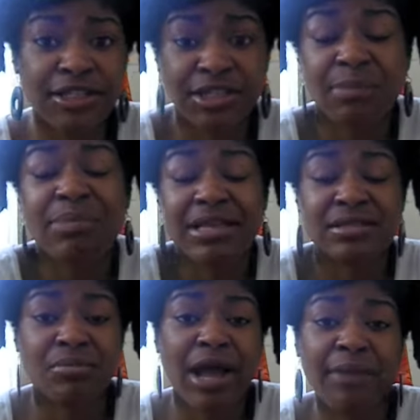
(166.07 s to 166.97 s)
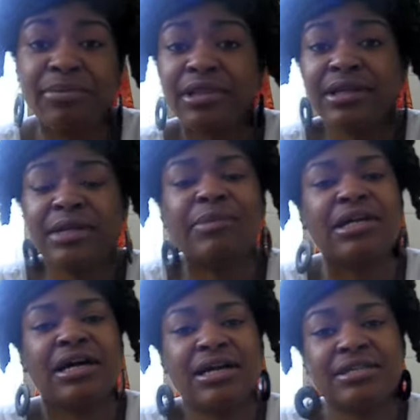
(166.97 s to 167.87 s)
to the best of my ability
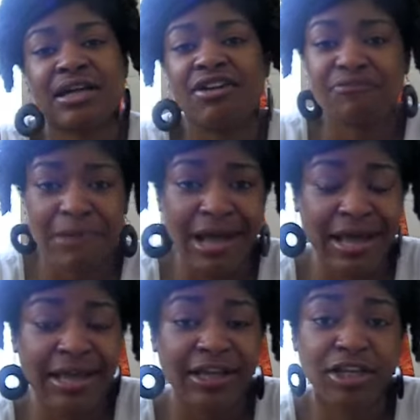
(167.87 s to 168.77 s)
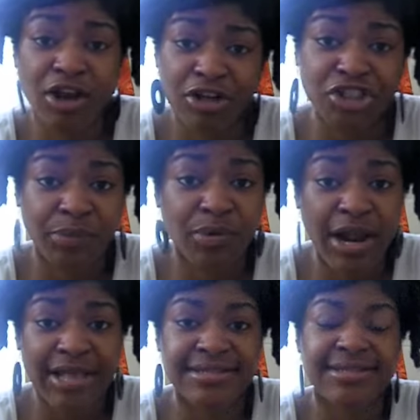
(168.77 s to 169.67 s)
because of my larger
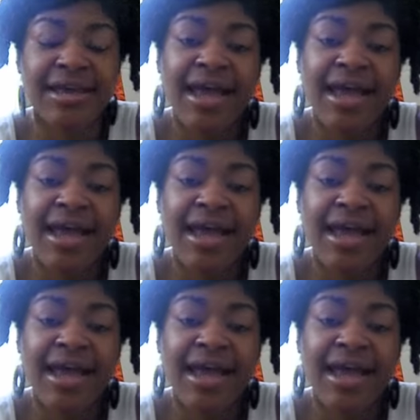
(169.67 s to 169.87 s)
breasts.